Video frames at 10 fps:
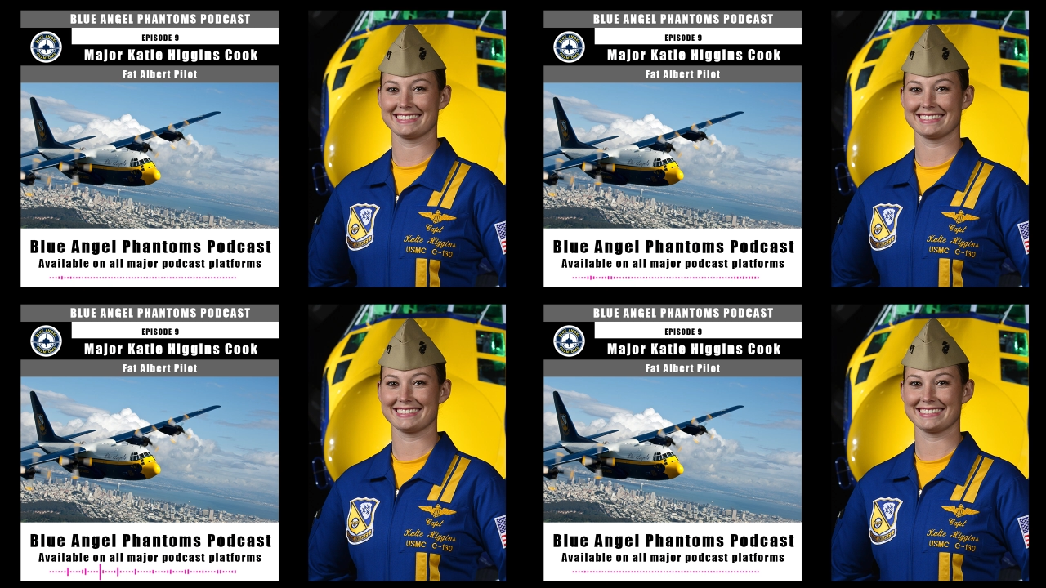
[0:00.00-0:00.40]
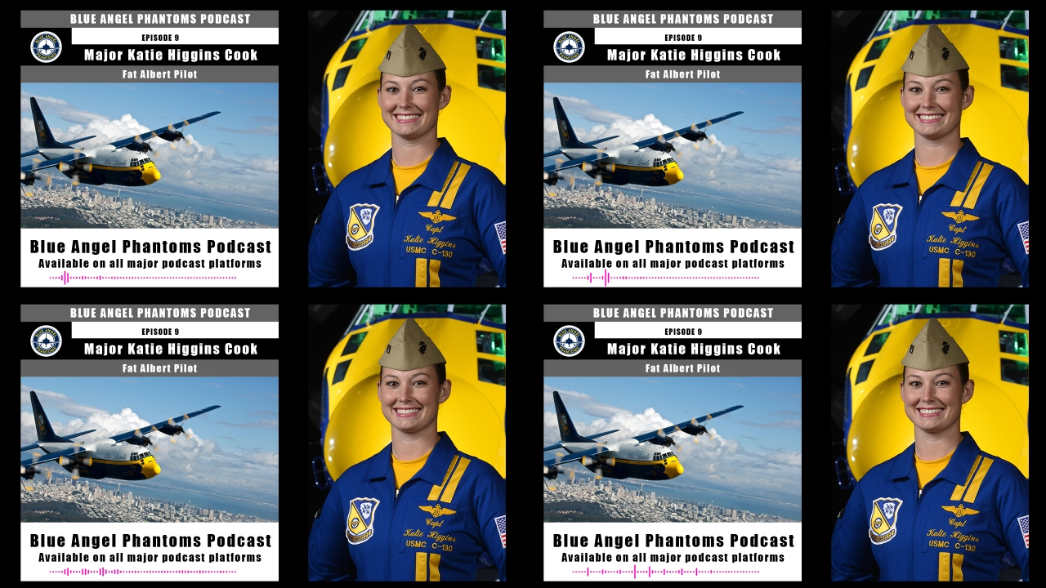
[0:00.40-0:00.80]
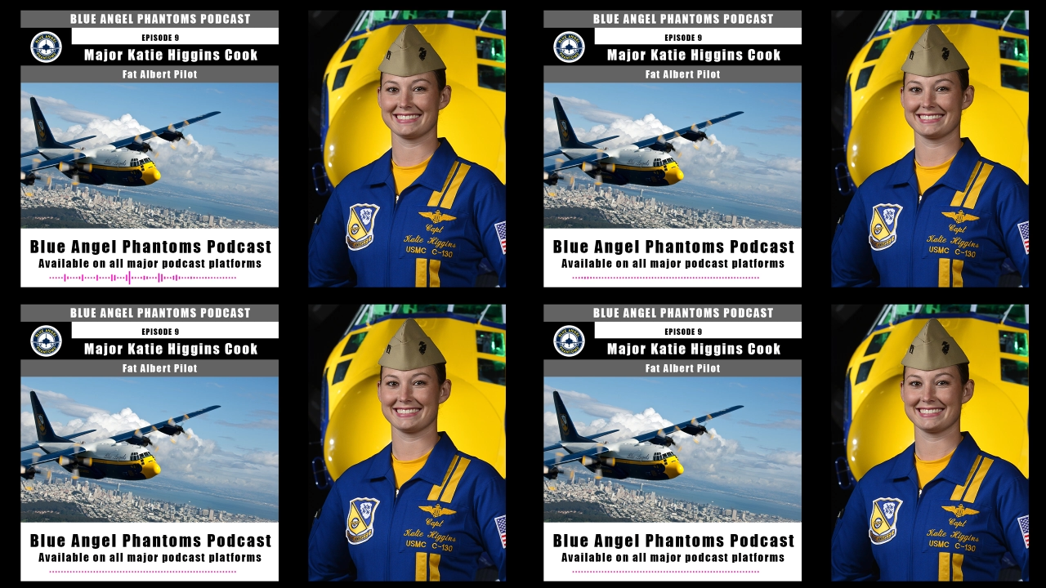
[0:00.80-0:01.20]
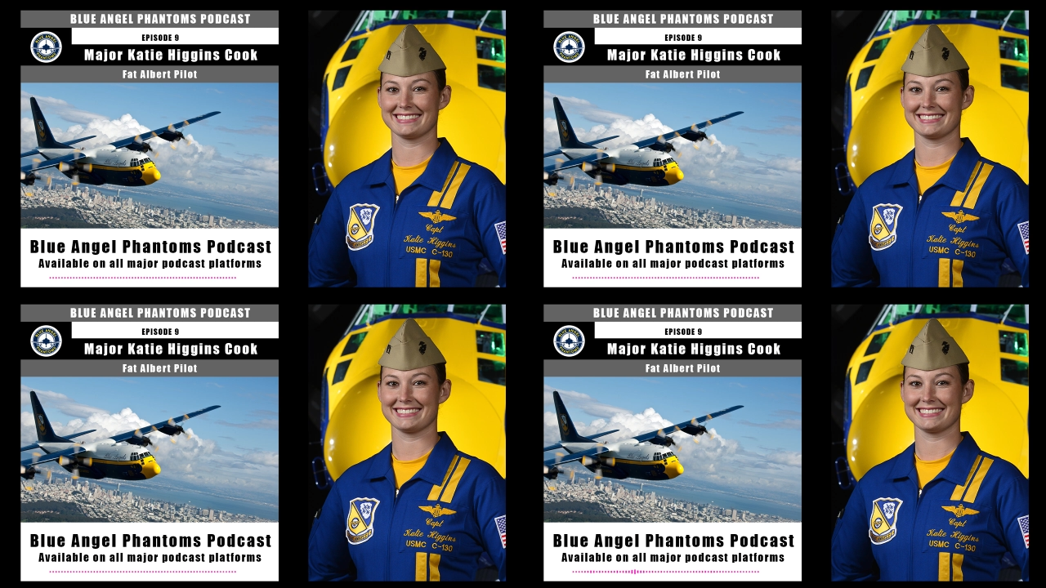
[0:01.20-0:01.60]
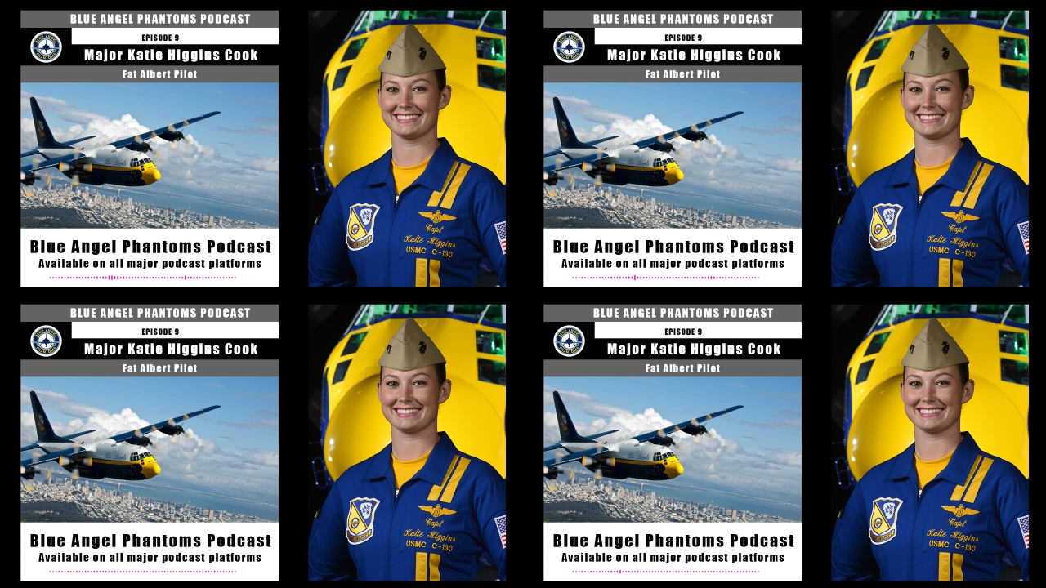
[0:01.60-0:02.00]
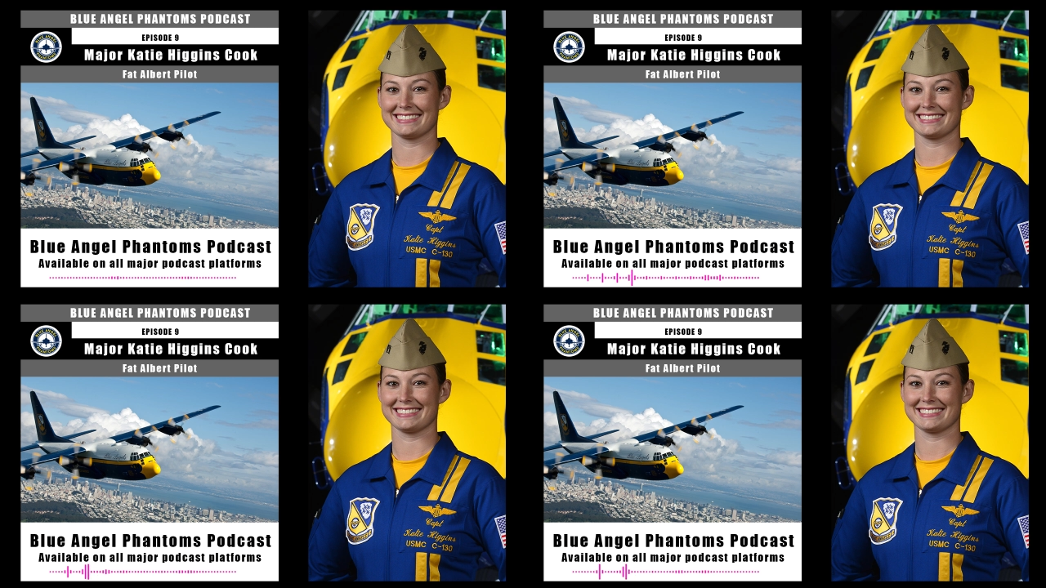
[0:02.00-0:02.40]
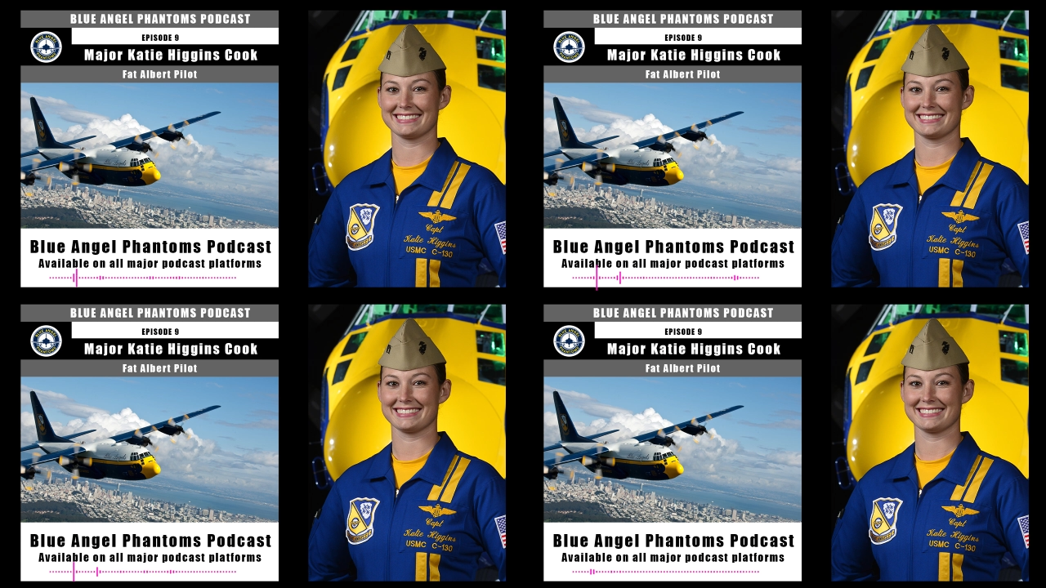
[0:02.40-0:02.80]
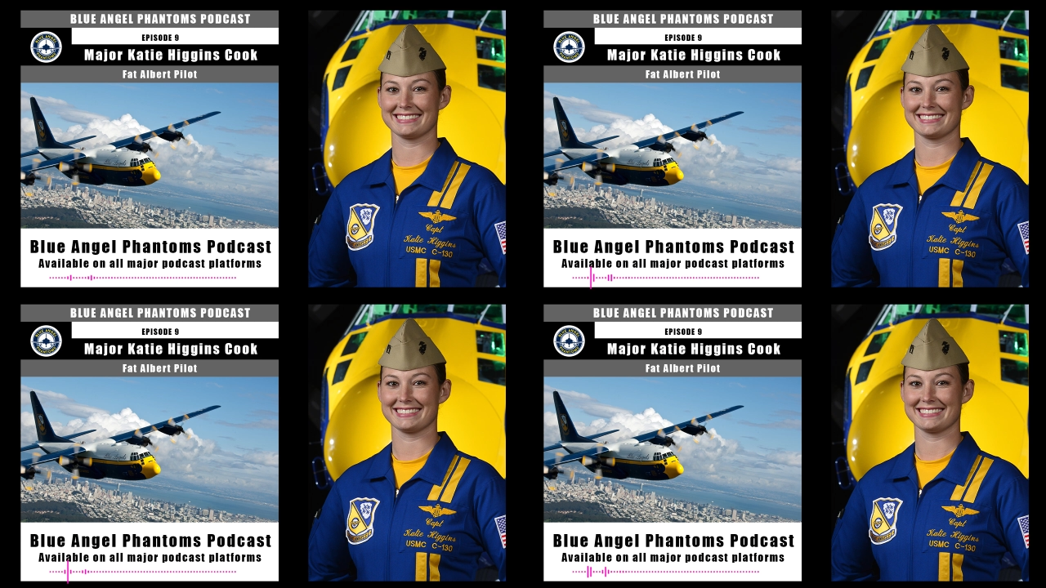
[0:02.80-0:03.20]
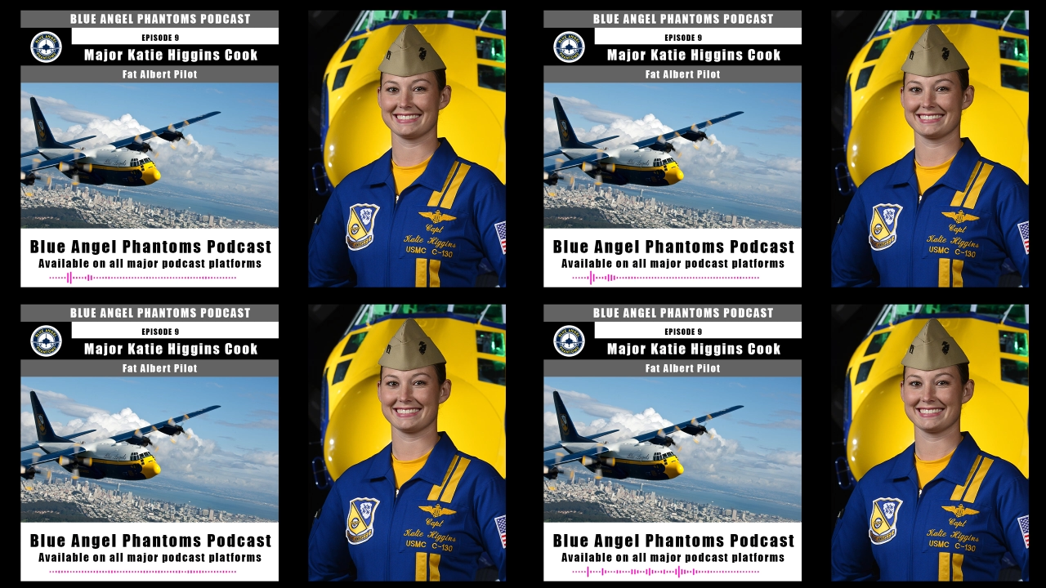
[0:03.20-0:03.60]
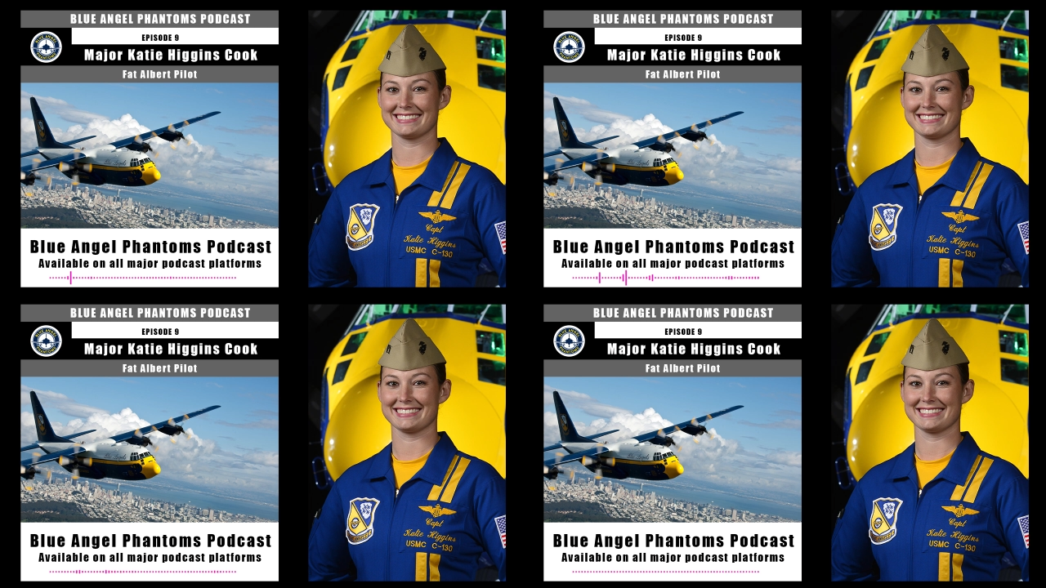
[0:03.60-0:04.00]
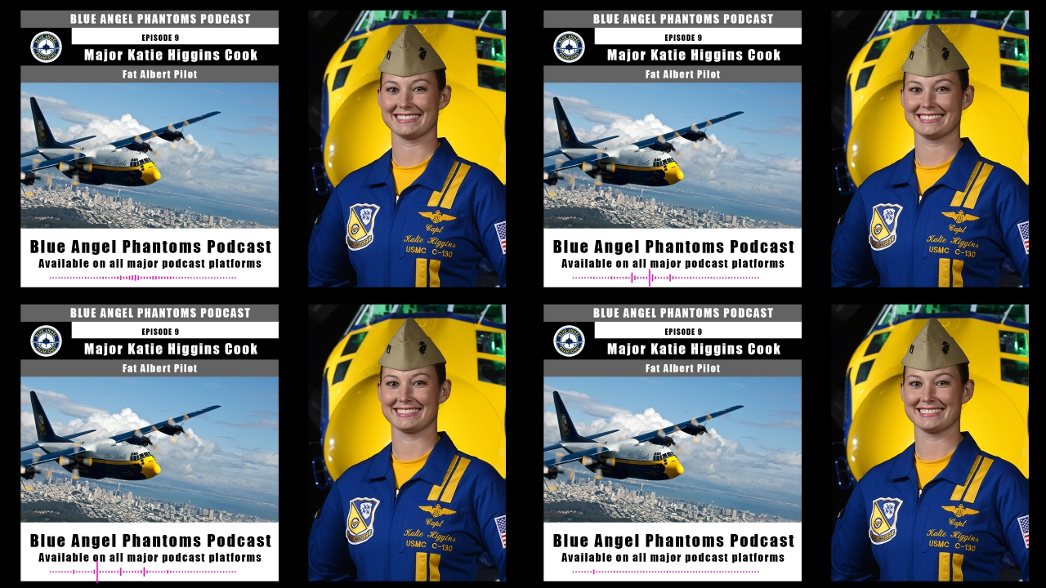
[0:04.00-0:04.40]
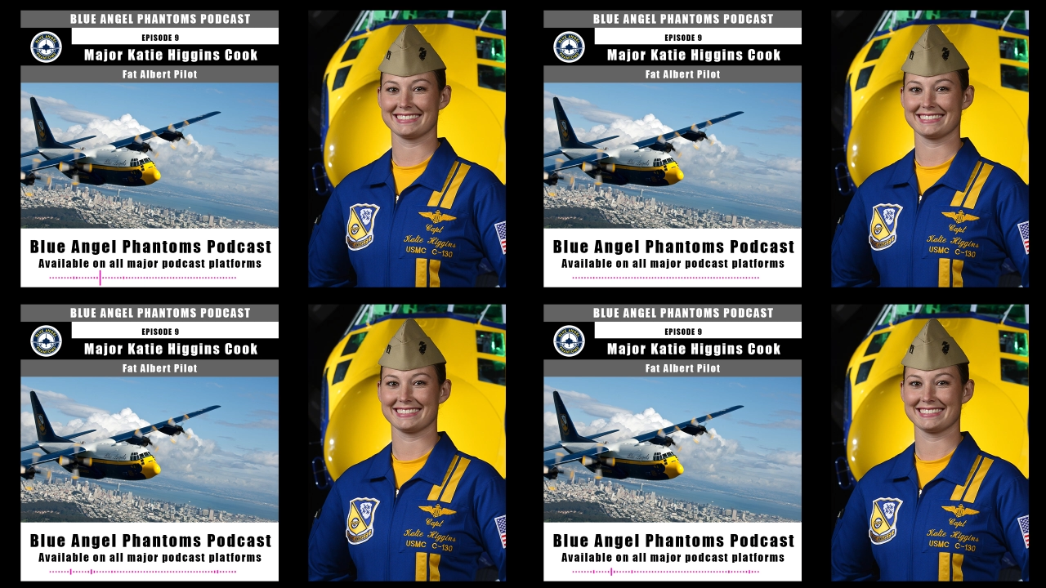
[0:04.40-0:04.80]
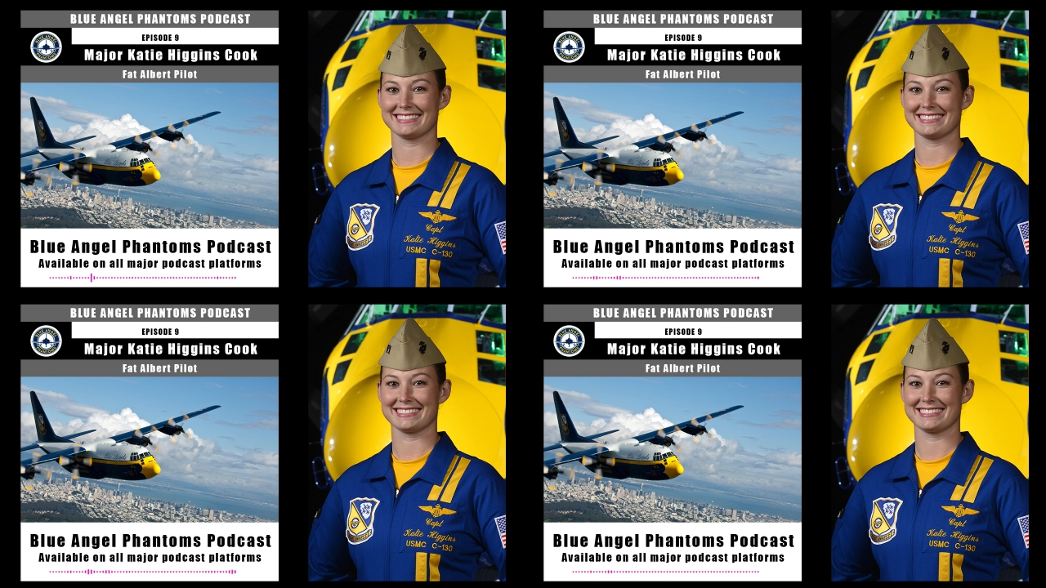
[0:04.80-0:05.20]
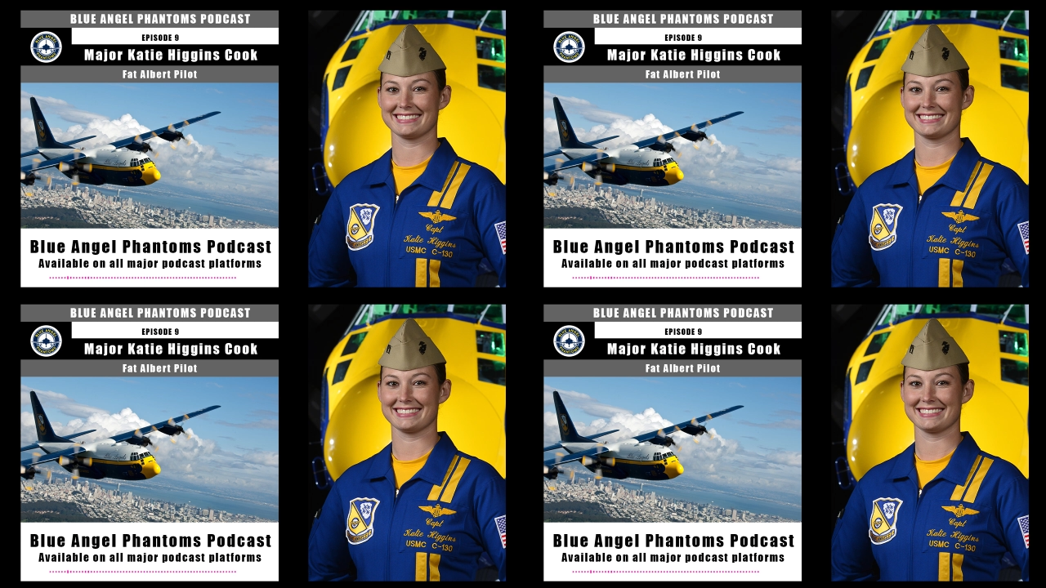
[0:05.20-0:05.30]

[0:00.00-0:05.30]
[no speech]